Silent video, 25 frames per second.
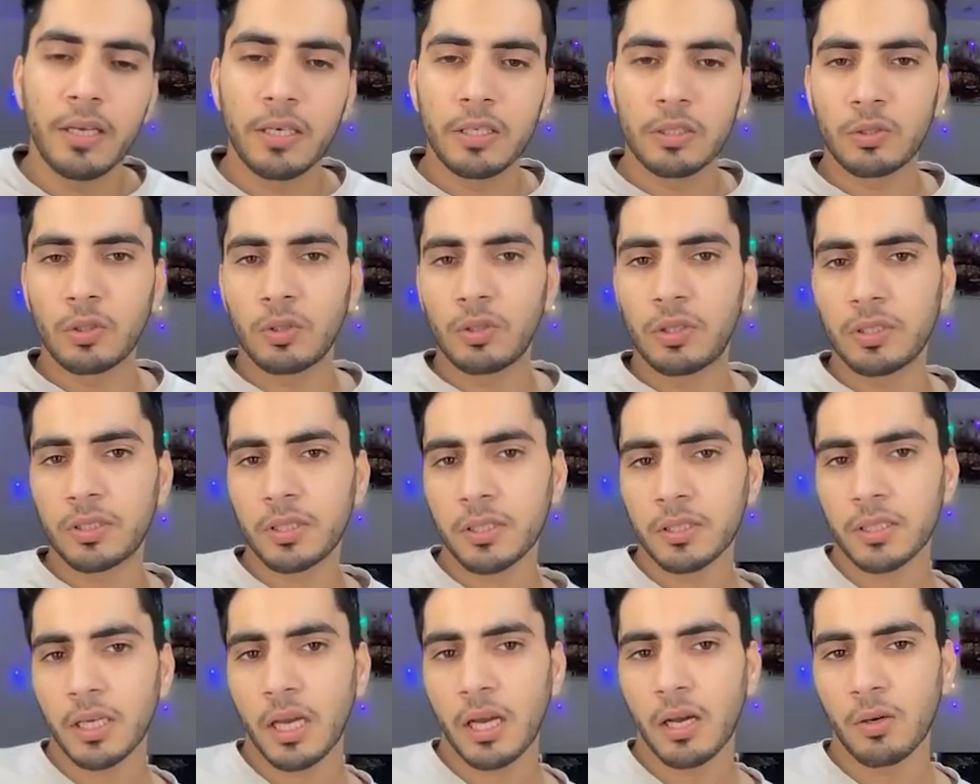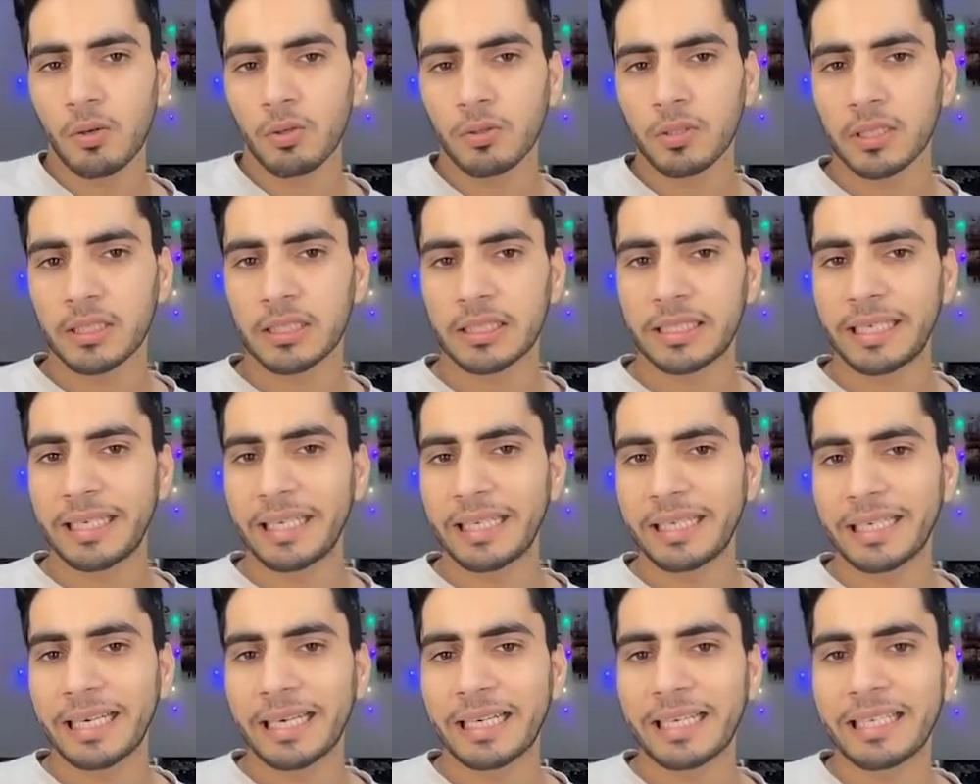So this is how the
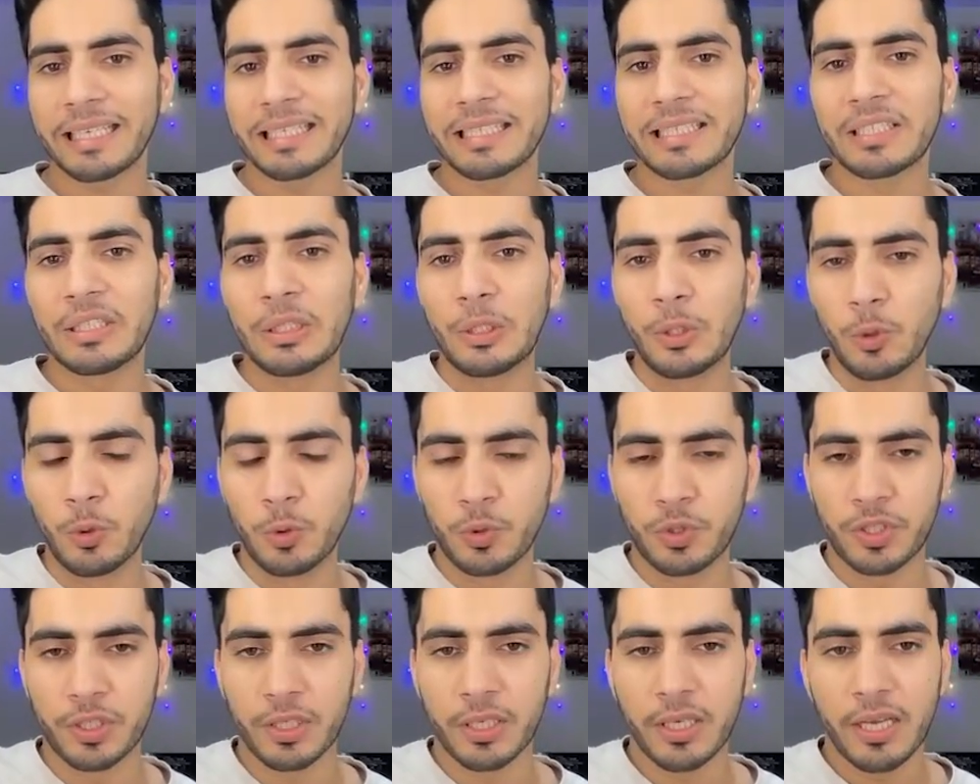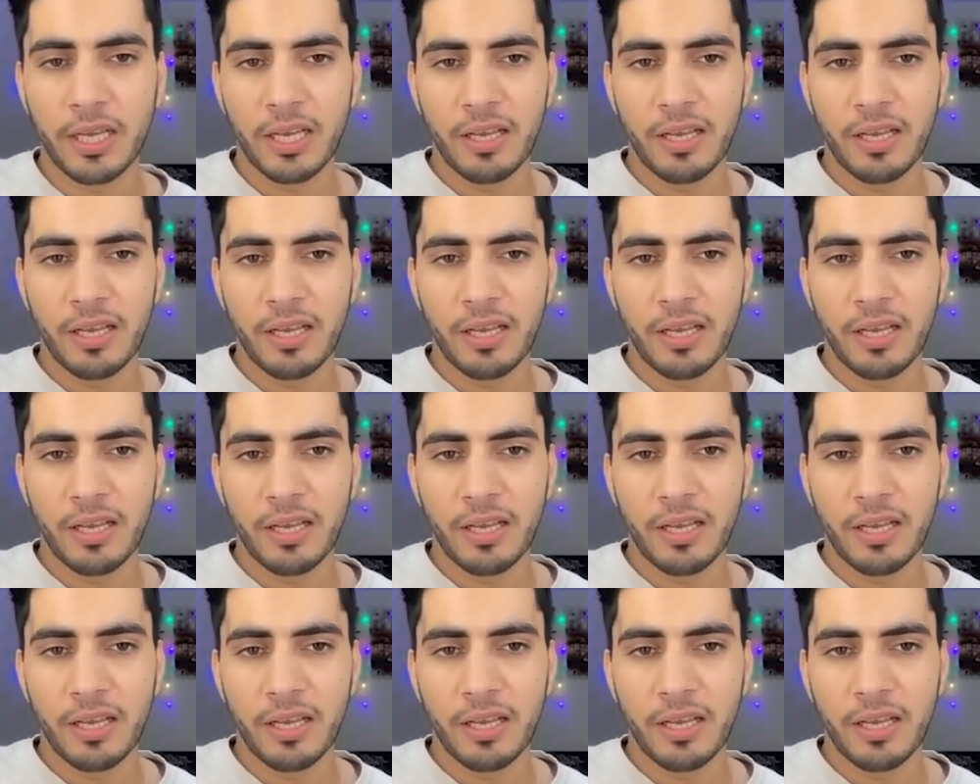static NAT is used.